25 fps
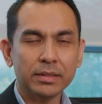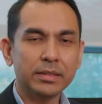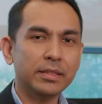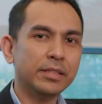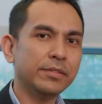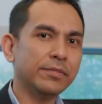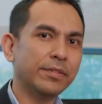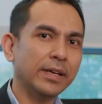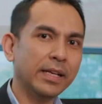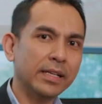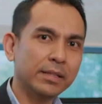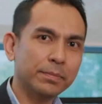
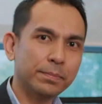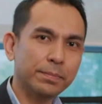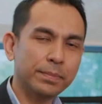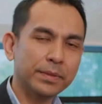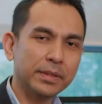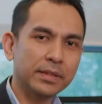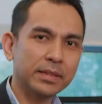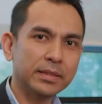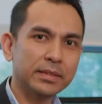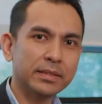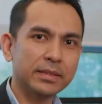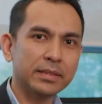
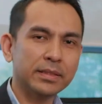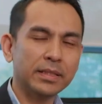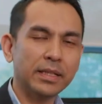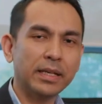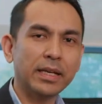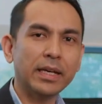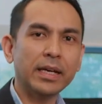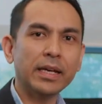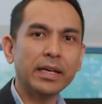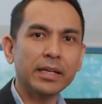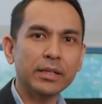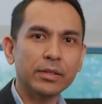developers
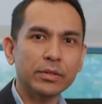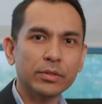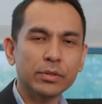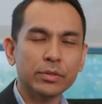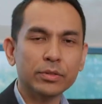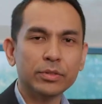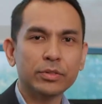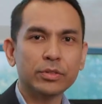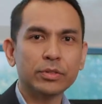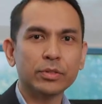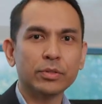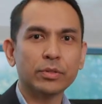and
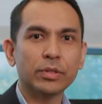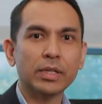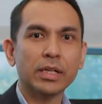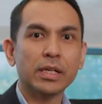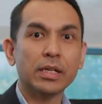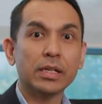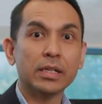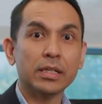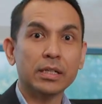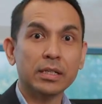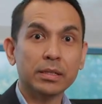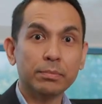also
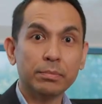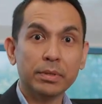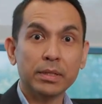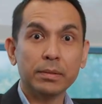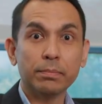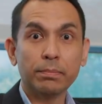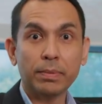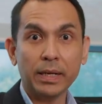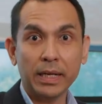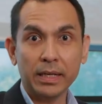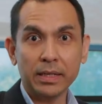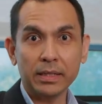urban
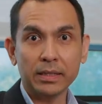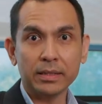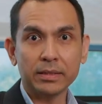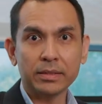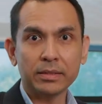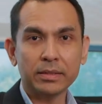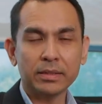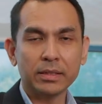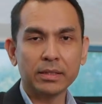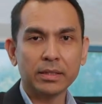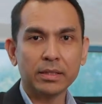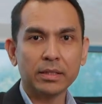
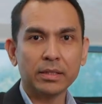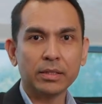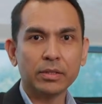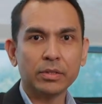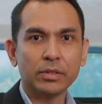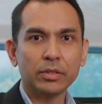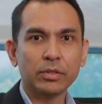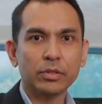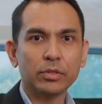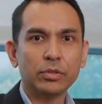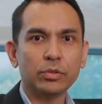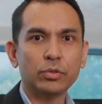planners
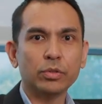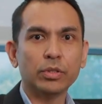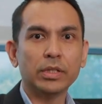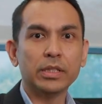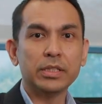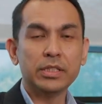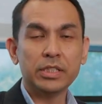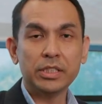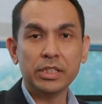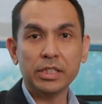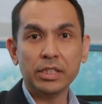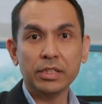to
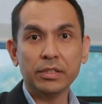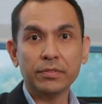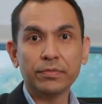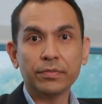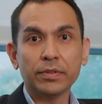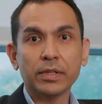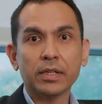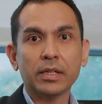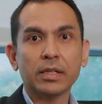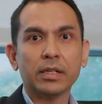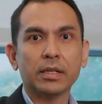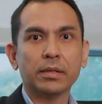achieve
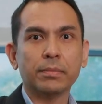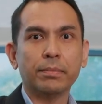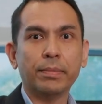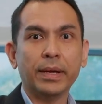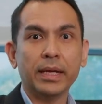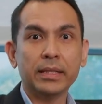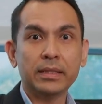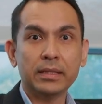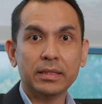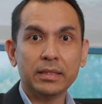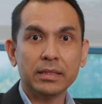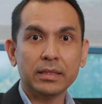
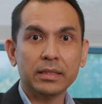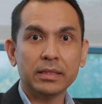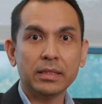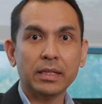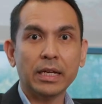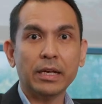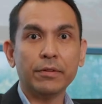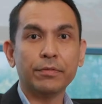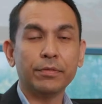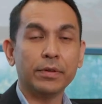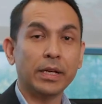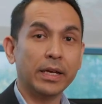better
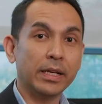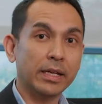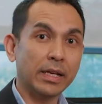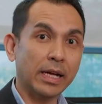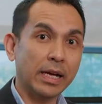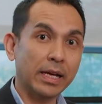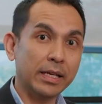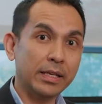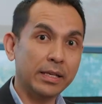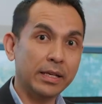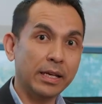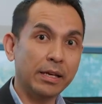and
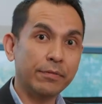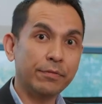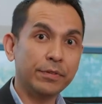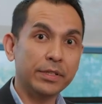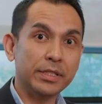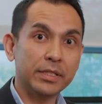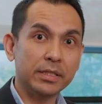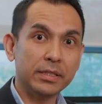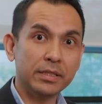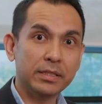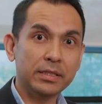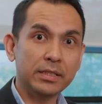higher
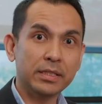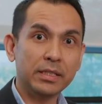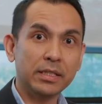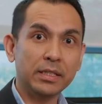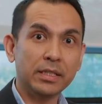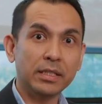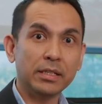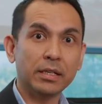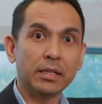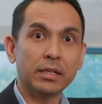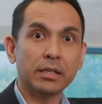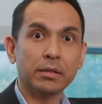
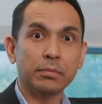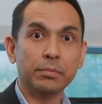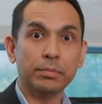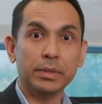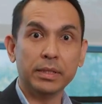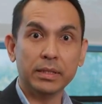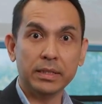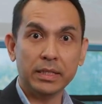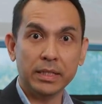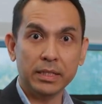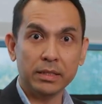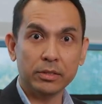efficiency
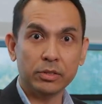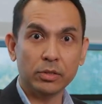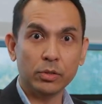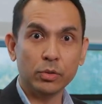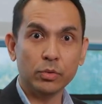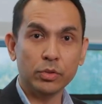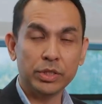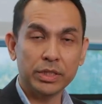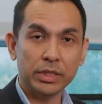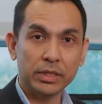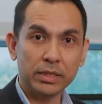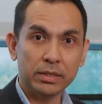building
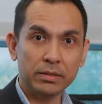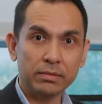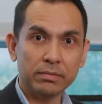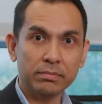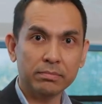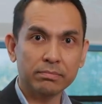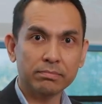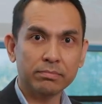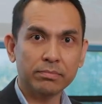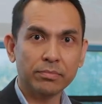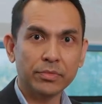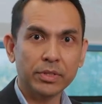solution,
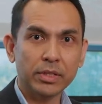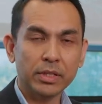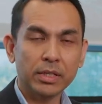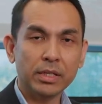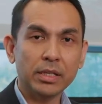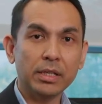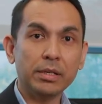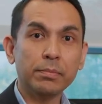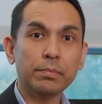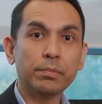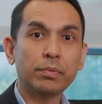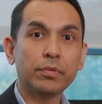
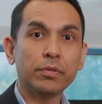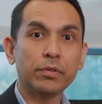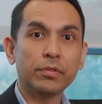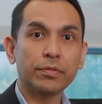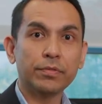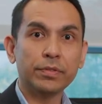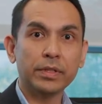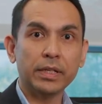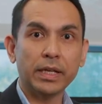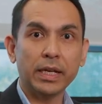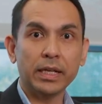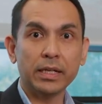
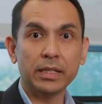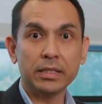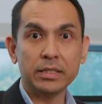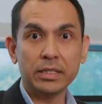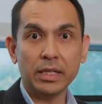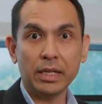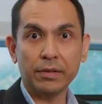improve the energy